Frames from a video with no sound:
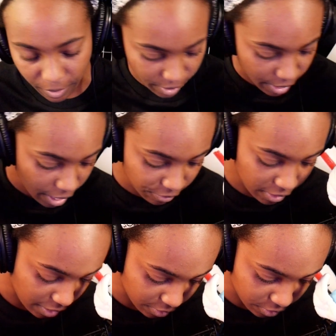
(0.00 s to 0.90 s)
All right, I have
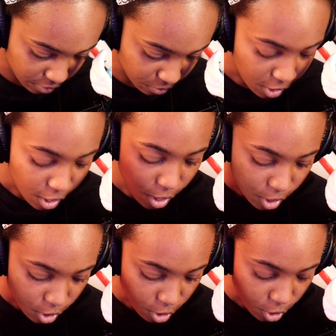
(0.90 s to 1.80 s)
to ask you,
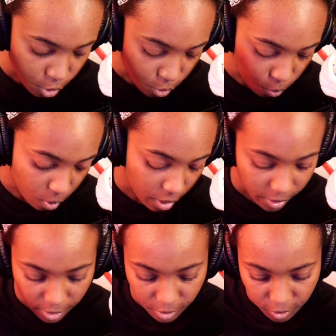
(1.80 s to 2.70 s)

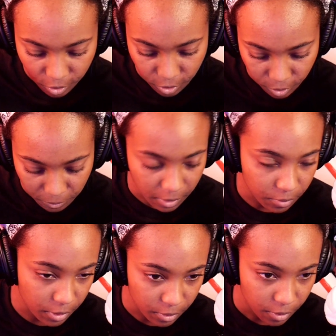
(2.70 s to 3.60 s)
what is your
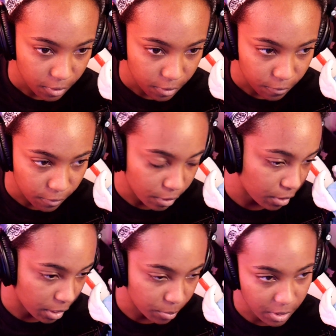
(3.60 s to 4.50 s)
favorite
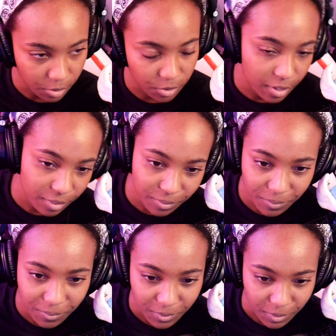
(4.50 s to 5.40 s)
video game soundtrack
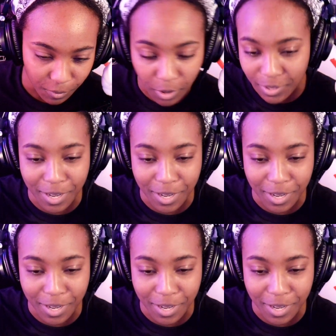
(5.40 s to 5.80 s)
of all